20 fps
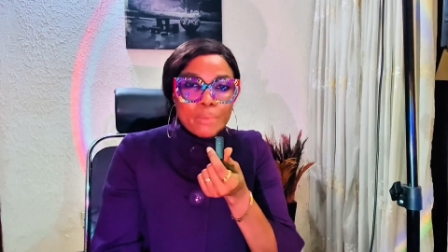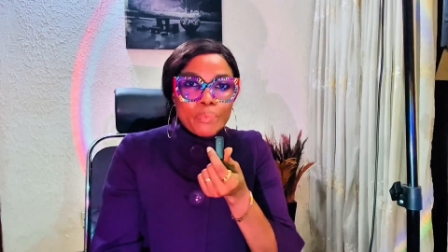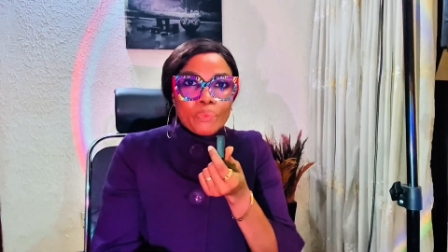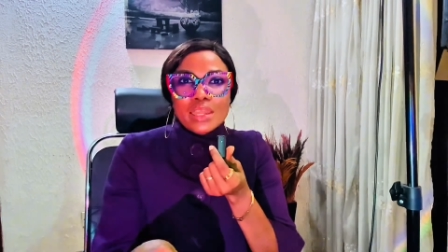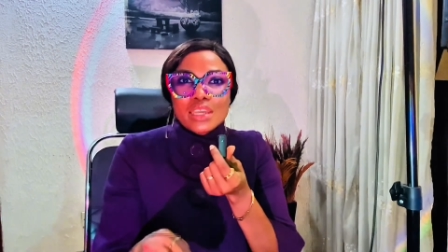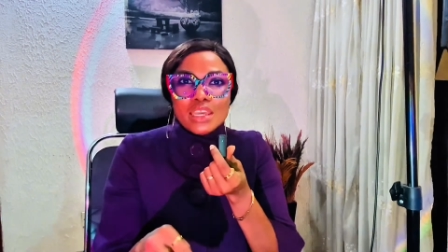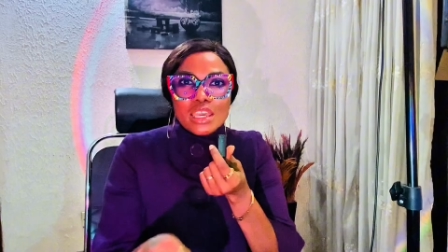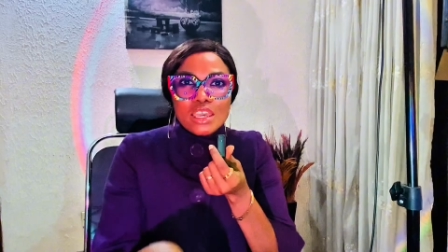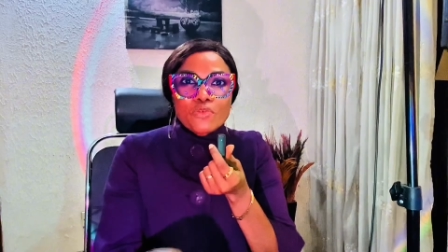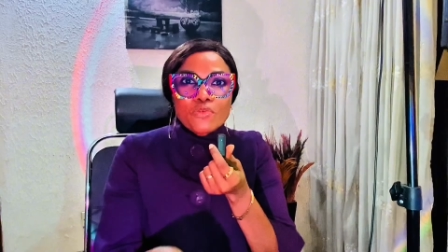
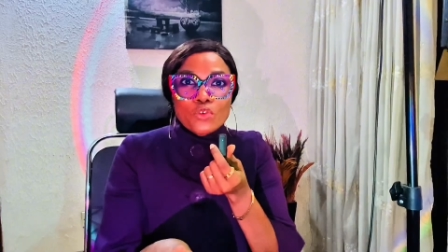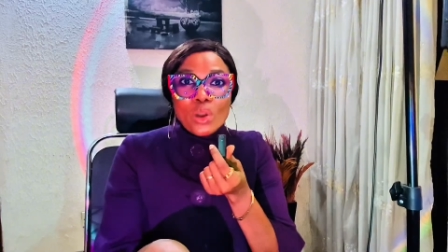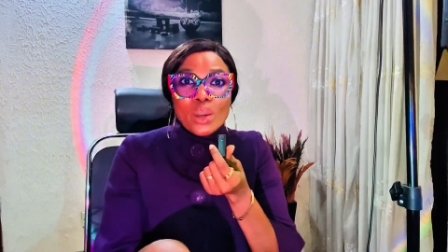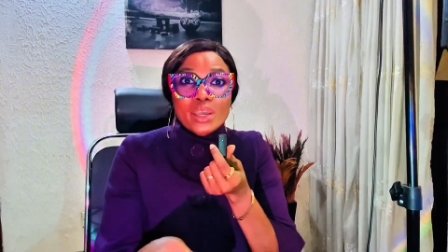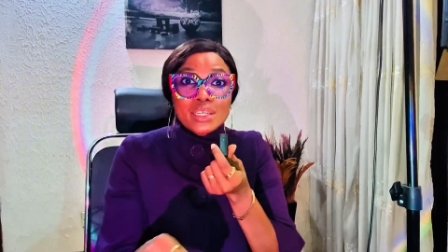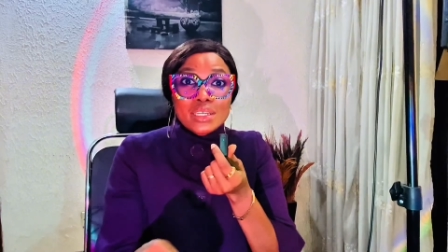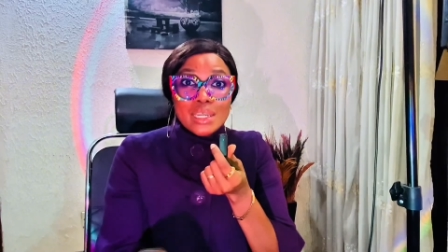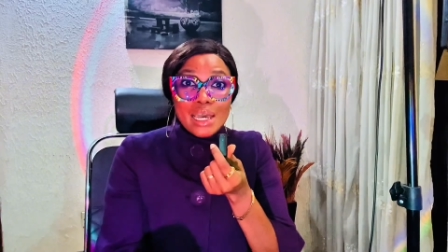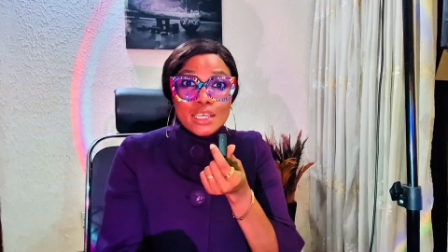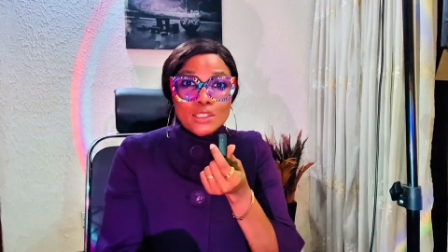And if you're in
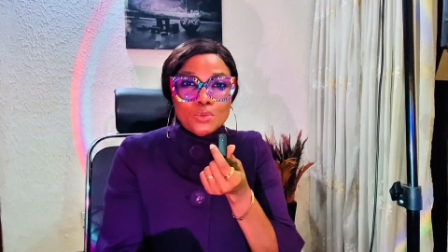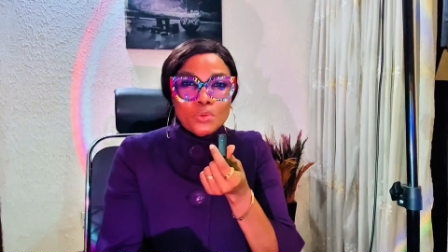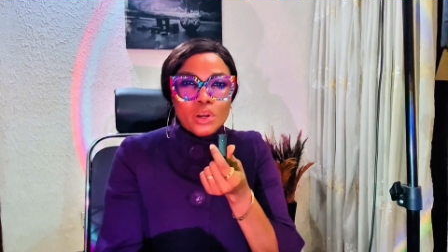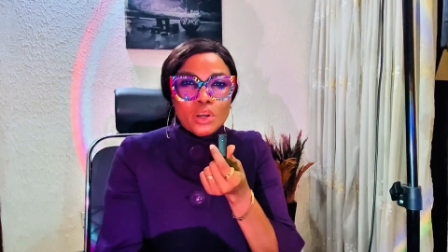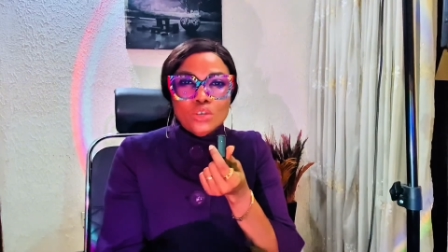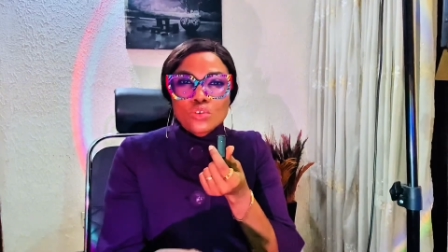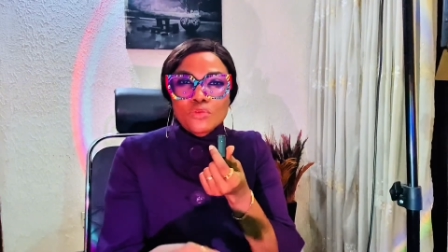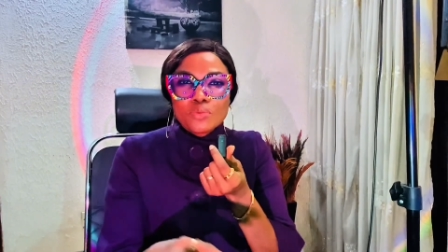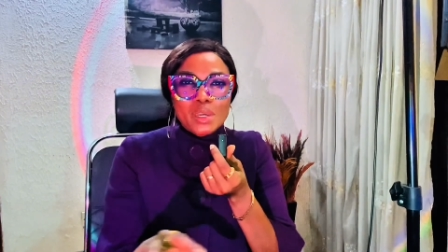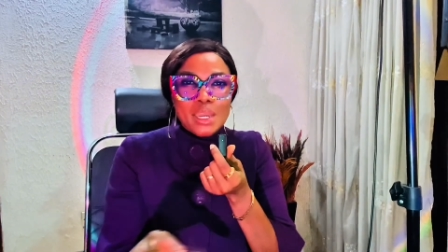the diaspora,
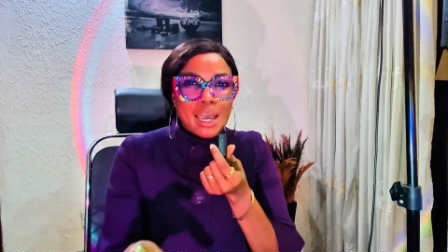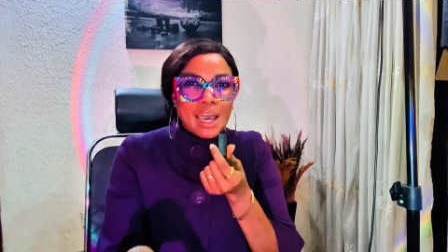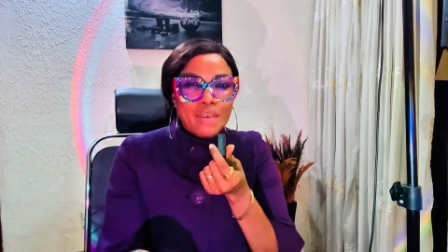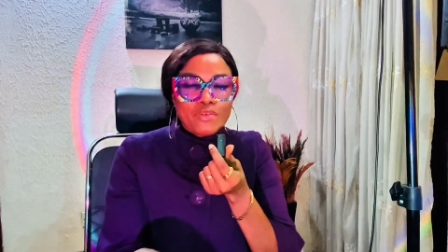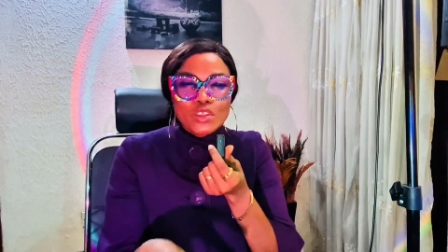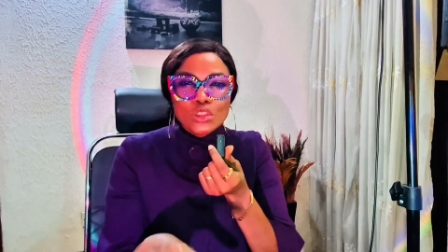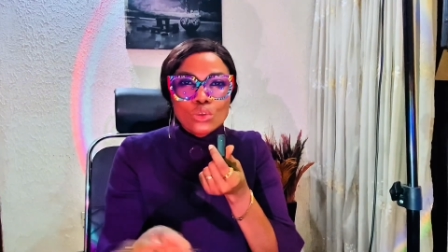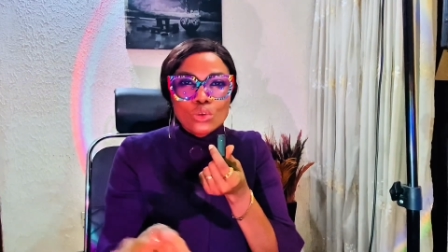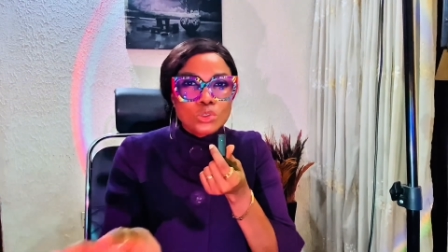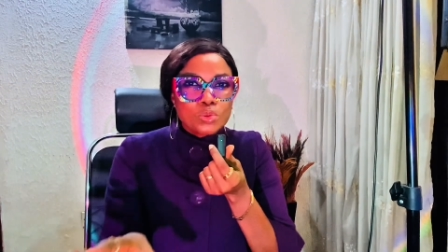you've been
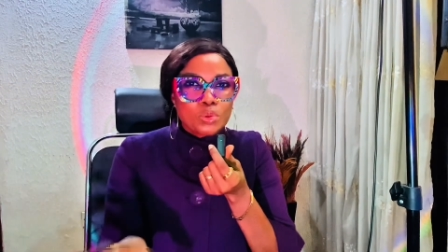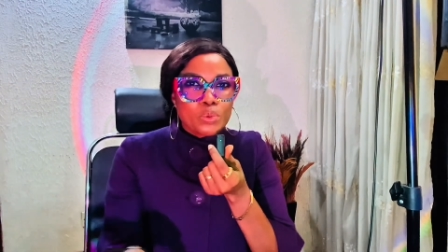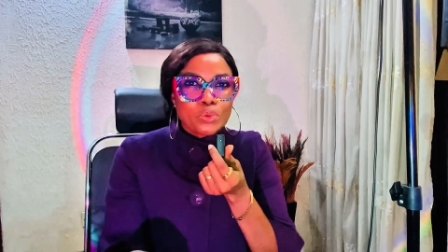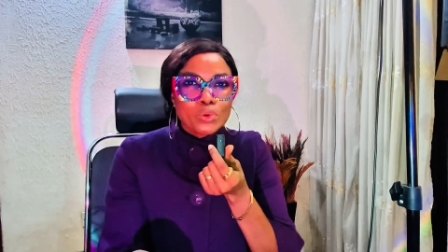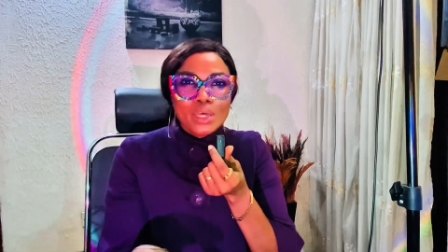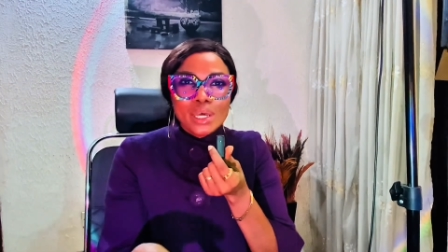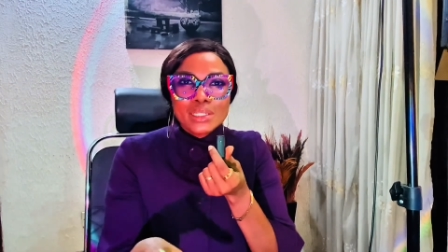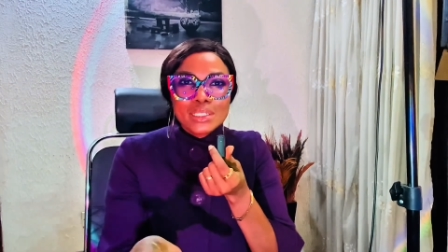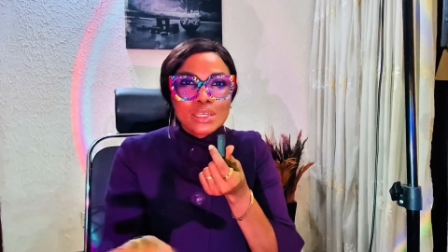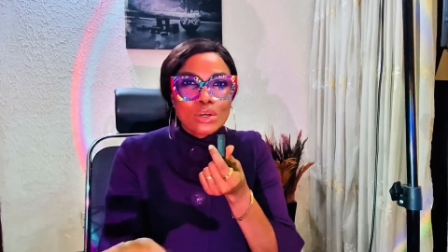having those people
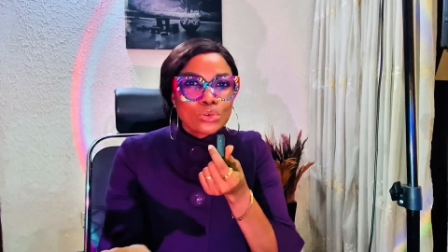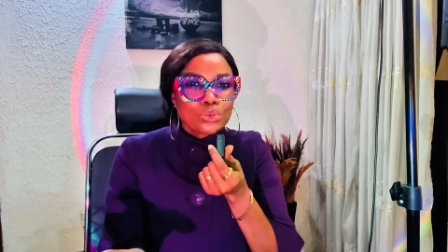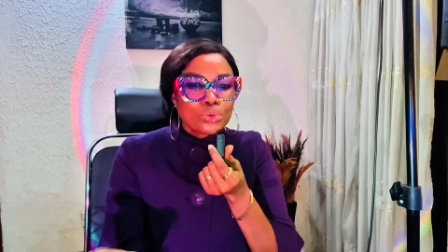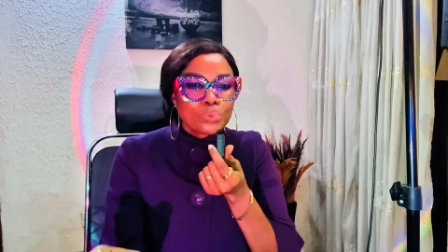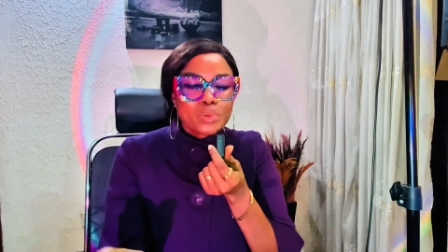that tell you,